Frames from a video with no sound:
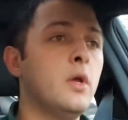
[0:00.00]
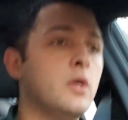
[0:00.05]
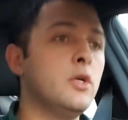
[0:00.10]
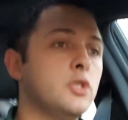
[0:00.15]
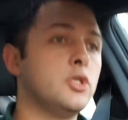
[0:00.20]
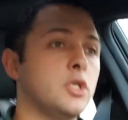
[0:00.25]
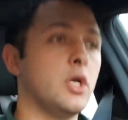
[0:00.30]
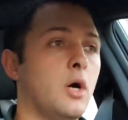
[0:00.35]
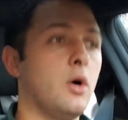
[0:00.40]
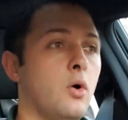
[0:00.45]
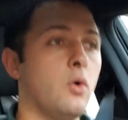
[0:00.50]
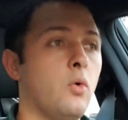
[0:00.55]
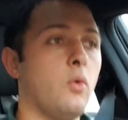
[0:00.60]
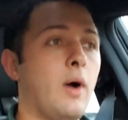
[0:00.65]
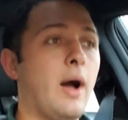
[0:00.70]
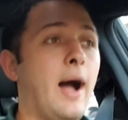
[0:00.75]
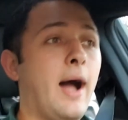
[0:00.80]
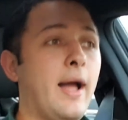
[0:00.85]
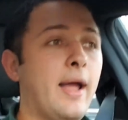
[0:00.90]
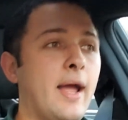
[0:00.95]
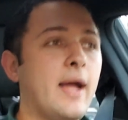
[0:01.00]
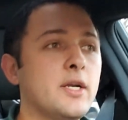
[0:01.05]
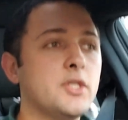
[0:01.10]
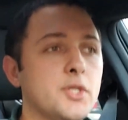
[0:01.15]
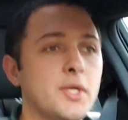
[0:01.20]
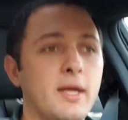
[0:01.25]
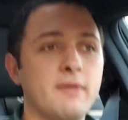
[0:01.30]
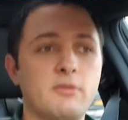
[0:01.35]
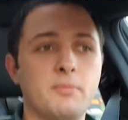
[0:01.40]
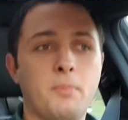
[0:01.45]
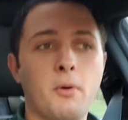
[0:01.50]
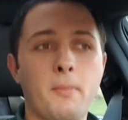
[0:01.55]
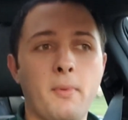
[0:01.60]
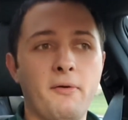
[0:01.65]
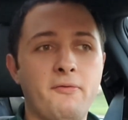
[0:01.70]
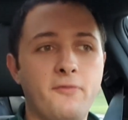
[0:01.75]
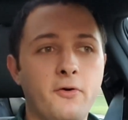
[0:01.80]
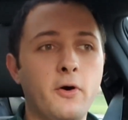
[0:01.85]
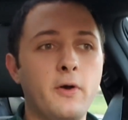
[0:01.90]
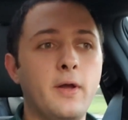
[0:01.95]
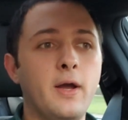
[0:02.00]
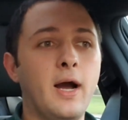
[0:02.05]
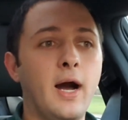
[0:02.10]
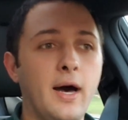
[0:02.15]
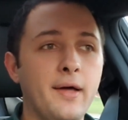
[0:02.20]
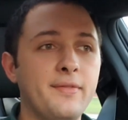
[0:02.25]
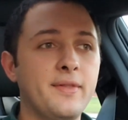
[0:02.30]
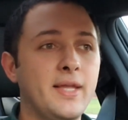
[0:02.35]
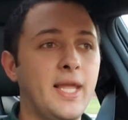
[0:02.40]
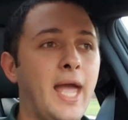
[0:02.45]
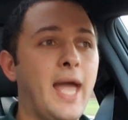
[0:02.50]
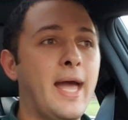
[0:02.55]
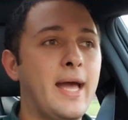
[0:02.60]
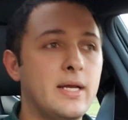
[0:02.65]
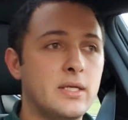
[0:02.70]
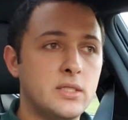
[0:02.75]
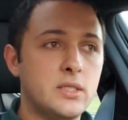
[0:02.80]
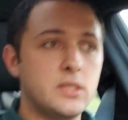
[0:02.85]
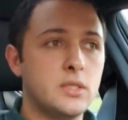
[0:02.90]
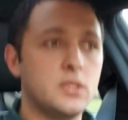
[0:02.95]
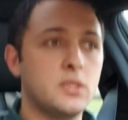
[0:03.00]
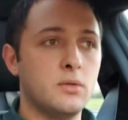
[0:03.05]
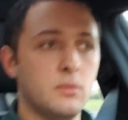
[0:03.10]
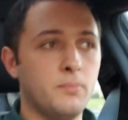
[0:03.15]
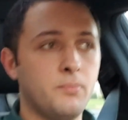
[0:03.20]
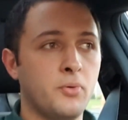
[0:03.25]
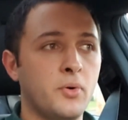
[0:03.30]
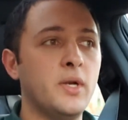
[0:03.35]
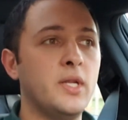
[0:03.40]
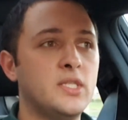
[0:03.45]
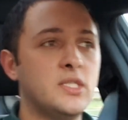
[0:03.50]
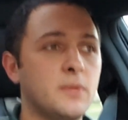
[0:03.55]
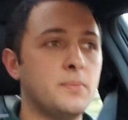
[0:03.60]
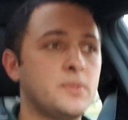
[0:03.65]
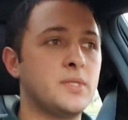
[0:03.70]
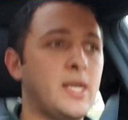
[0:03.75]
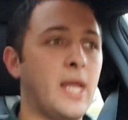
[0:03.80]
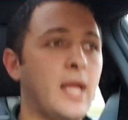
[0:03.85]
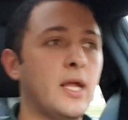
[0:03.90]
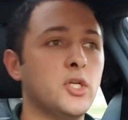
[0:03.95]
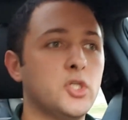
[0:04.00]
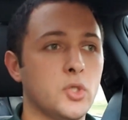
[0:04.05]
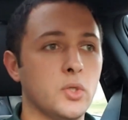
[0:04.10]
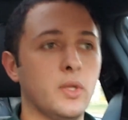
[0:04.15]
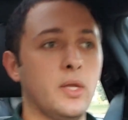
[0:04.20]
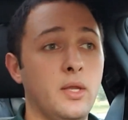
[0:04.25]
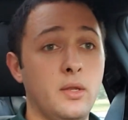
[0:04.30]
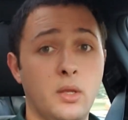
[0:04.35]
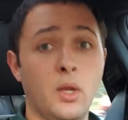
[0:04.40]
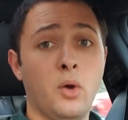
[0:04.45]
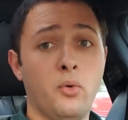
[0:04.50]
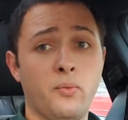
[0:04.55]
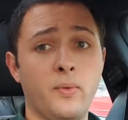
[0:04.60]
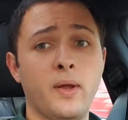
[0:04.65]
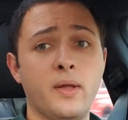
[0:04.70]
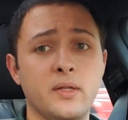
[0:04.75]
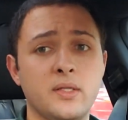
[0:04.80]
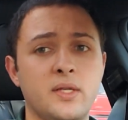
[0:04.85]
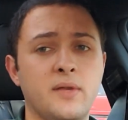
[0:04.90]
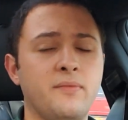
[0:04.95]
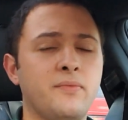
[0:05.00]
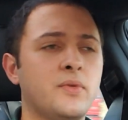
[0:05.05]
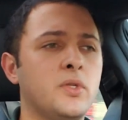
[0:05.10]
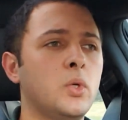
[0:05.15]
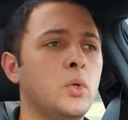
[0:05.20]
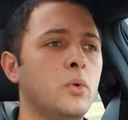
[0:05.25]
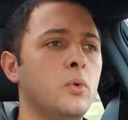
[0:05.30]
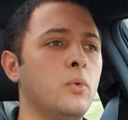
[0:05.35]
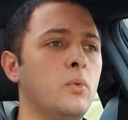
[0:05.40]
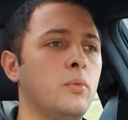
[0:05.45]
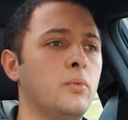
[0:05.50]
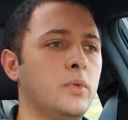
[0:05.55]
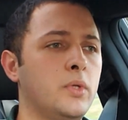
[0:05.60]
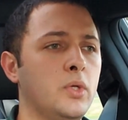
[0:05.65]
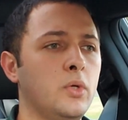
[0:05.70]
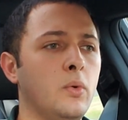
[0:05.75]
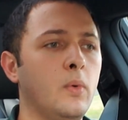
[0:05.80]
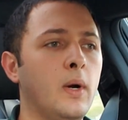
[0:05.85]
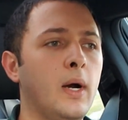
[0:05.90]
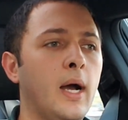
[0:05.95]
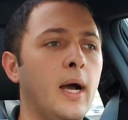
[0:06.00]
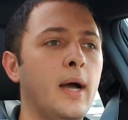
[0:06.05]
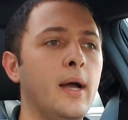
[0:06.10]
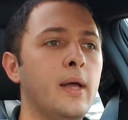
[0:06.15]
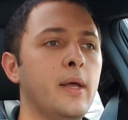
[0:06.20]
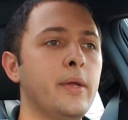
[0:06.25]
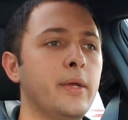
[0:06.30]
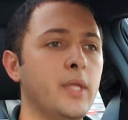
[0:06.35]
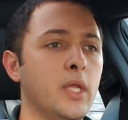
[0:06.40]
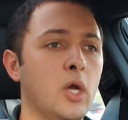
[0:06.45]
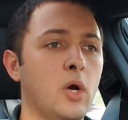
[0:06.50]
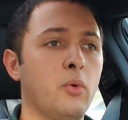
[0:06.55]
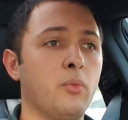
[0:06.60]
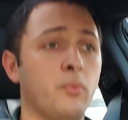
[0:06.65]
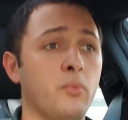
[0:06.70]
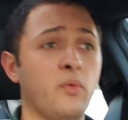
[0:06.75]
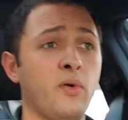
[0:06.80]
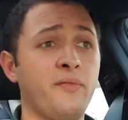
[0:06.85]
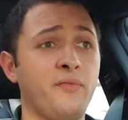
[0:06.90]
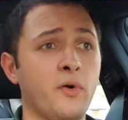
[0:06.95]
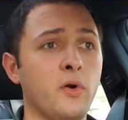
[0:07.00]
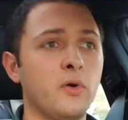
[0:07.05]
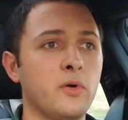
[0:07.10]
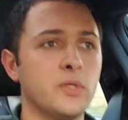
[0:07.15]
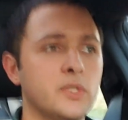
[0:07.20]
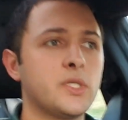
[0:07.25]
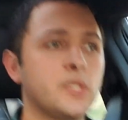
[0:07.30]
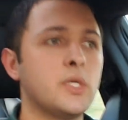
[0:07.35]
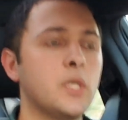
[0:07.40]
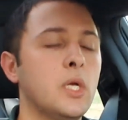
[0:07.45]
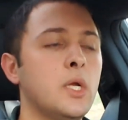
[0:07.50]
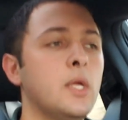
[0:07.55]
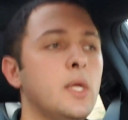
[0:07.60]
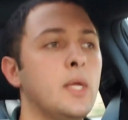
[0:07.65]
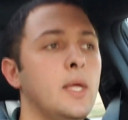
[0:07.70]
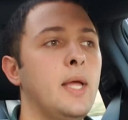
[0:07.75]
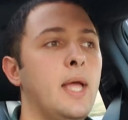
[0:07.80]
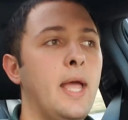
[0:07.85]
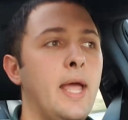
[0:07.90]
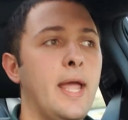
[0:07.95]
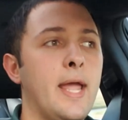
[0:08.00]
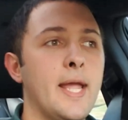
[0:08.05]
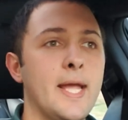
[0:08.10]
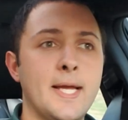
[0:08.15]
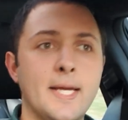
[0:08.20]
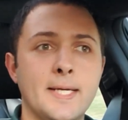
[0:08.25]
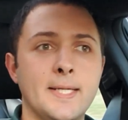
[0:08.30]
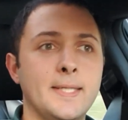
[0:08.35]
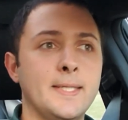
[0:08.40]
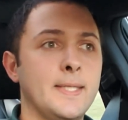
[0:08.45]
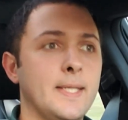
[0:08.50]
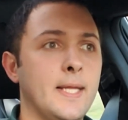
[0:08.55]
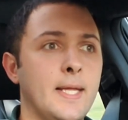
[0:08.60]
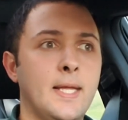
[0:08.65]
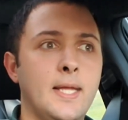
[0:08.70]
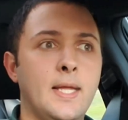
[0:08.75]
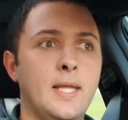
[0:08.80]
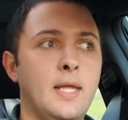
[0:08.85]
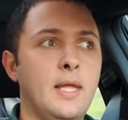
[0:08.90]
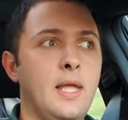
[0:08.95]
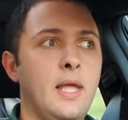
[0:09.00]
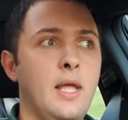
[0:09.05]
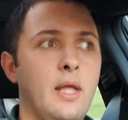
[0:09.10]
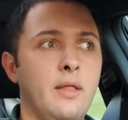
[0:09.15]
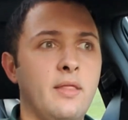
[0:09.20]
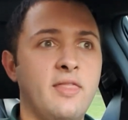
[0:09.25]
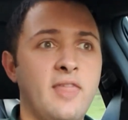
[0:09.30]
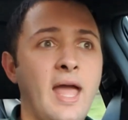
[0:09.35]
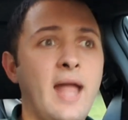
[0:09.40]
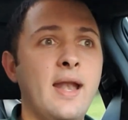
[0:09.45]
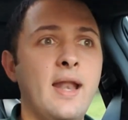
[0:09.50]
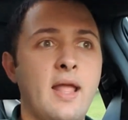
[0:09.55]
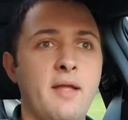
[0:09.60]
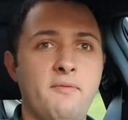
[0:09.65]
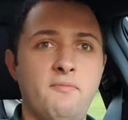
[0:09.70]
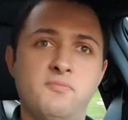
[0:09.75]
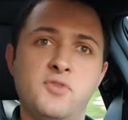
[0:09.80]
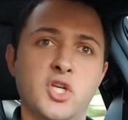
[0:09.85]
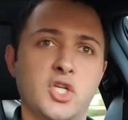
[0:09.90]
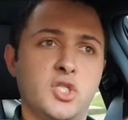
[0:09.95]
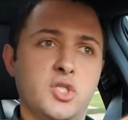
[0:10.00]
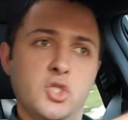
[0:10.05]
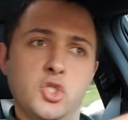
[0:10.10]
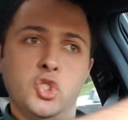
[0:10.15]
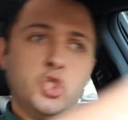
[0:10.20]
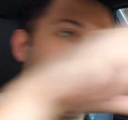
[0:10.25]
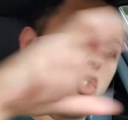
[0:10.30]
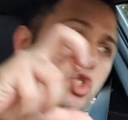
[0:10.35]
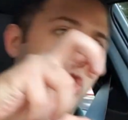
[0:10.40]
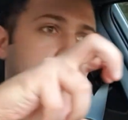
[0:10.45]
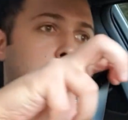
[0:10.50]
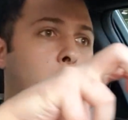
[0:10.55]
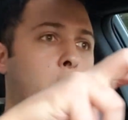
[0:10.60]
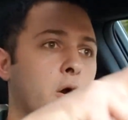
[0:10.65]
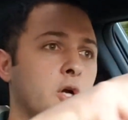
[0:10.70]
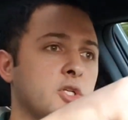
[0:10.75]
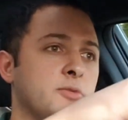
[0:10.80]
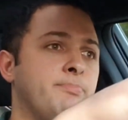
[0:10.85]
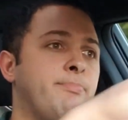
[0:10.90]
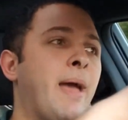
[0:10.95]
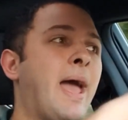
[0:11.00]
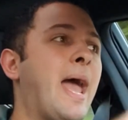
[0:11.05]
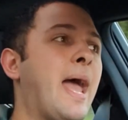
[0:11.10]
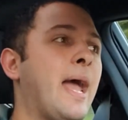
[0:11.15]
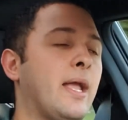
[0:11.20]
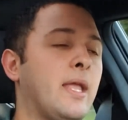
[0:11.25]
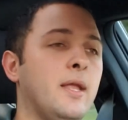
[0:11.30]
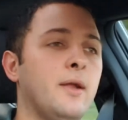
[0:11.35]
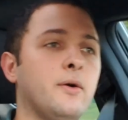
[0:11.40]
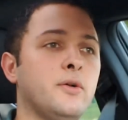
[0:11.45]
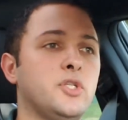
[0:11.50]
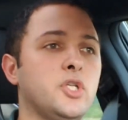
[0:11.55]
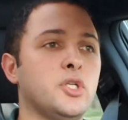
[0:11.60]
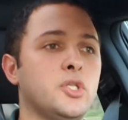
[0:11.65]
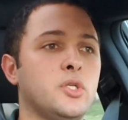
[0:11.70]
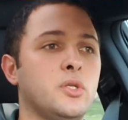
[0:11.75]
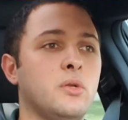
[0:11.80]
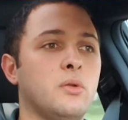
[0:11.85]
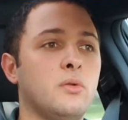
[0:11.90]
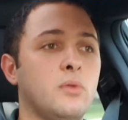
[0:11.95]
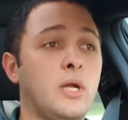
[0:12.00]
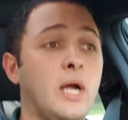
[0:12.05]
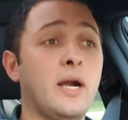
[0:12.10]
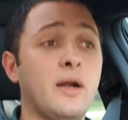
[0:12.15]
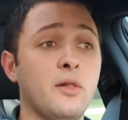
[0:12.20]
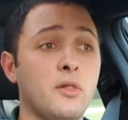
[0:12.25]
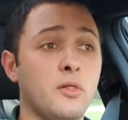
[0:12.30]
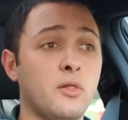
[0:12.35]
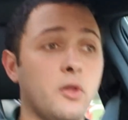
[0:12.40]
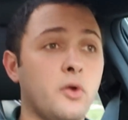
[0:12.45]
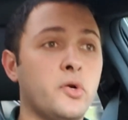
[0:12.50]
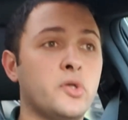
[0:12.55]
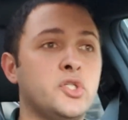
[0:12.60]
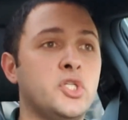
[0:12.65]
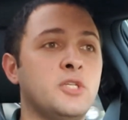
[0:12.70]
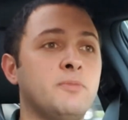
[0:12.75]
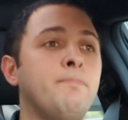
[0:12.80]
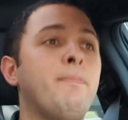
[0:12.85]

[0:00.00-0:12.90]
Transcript: So I actually have to put my foot on the gas pretty substantially, you know, relative to you know, reverse, and then it just jars back, you know, it just kind of lurches